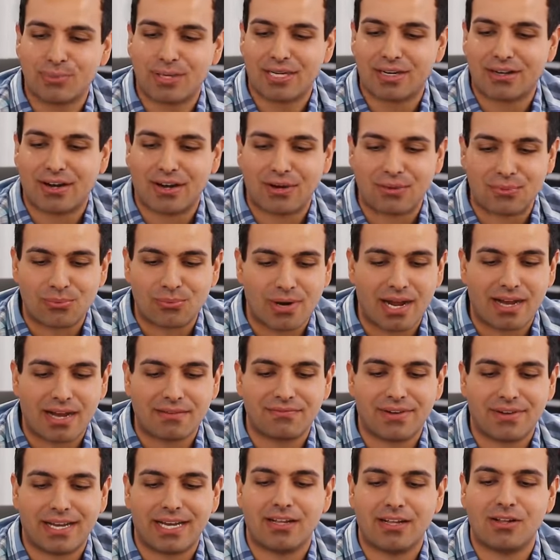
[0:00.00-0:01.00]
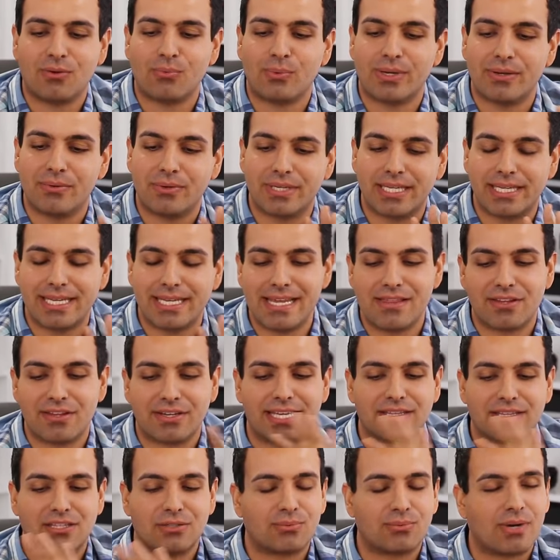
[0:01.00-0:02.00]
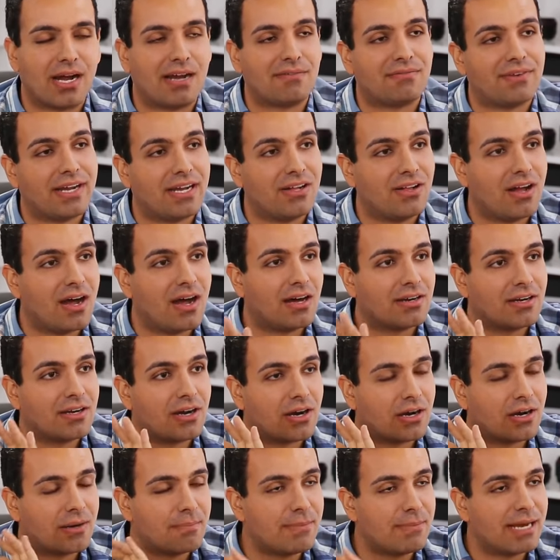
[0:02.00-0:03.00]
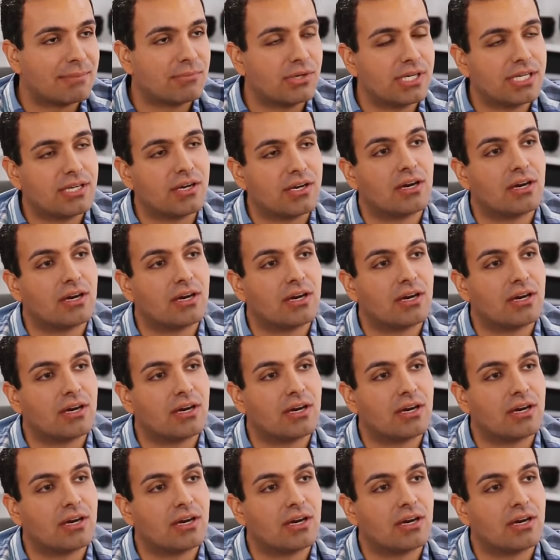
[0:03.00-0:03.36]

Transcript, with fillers: where our raw file, we would either get the raw file on our memory